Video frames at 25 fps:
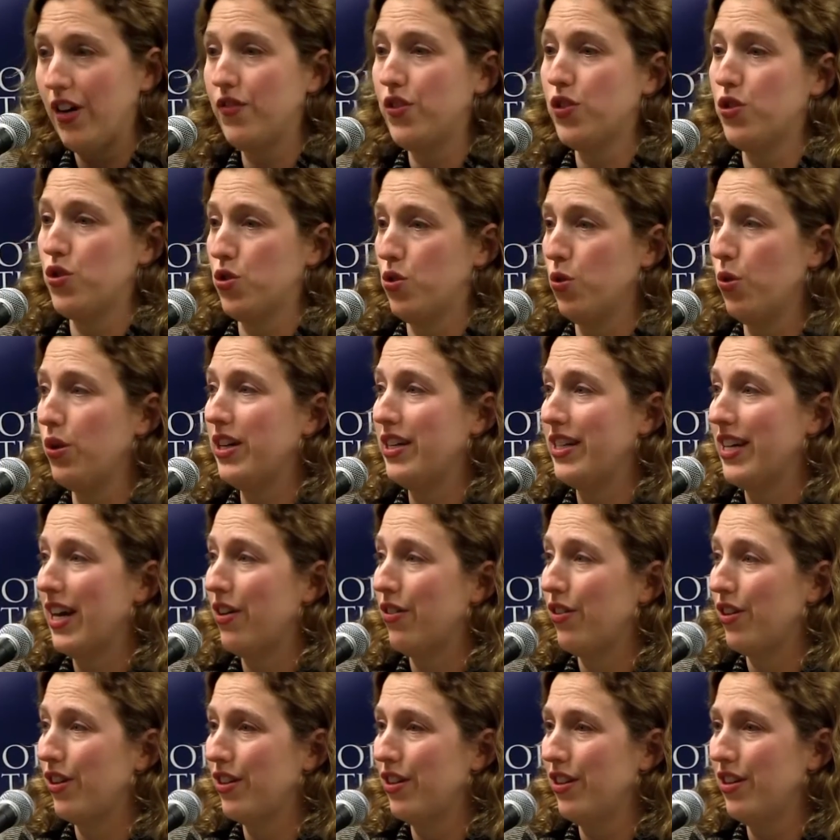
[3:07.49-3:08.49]
of the
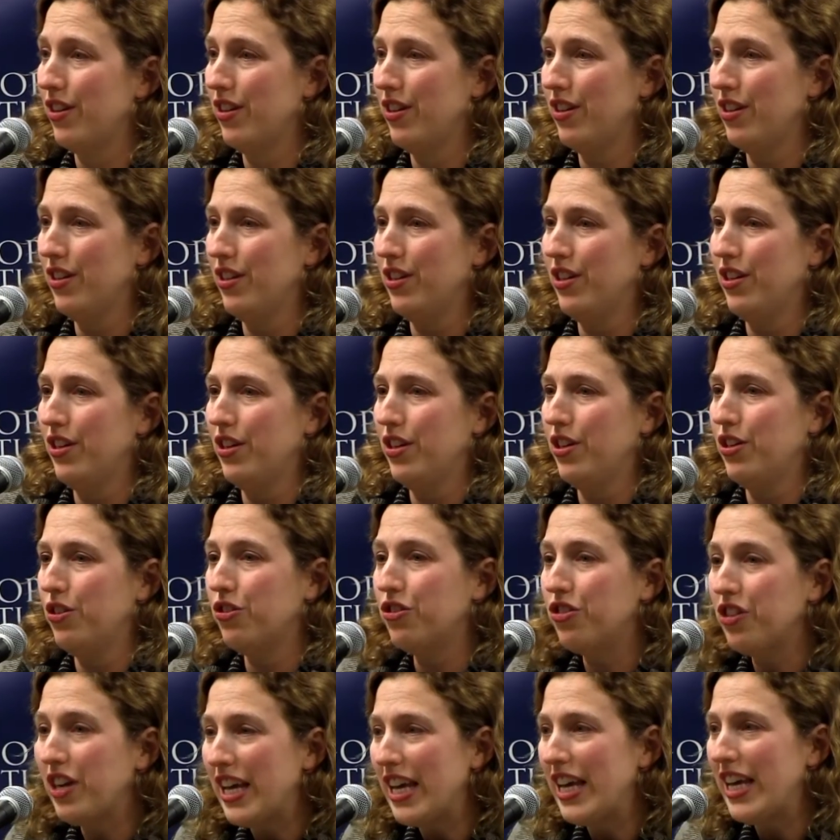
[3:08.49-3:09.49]
storyteller
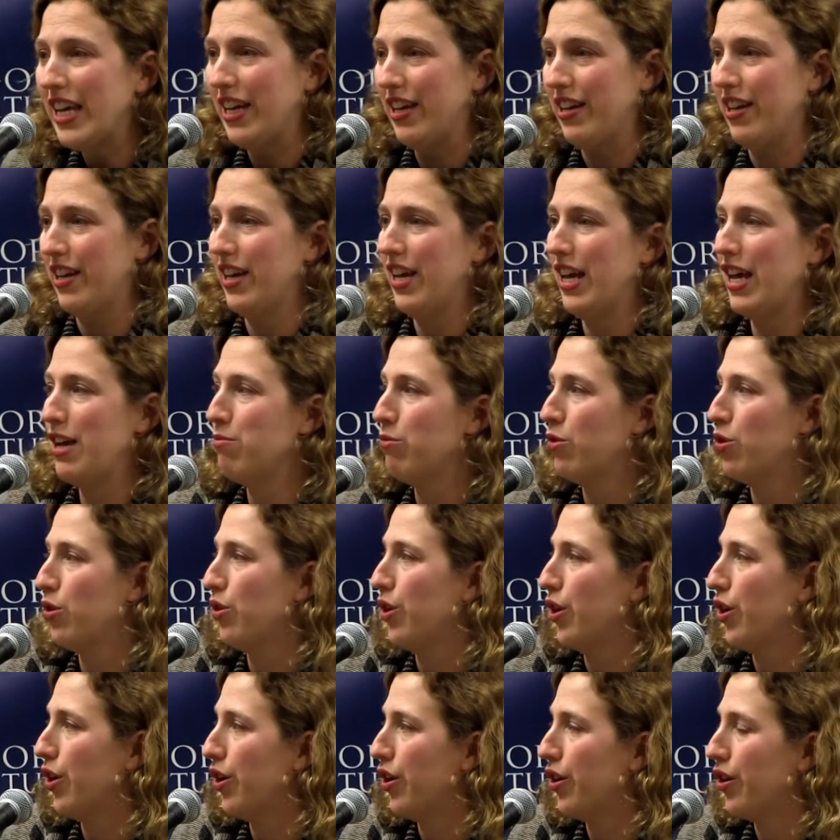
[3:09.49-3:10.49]
lead him
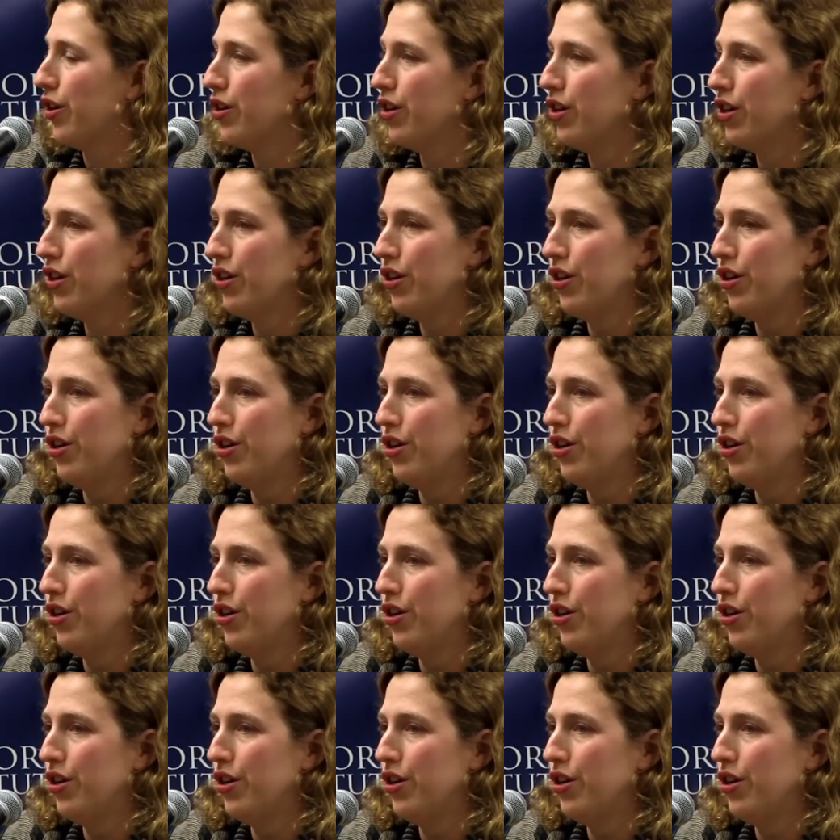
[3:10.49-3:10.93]
or her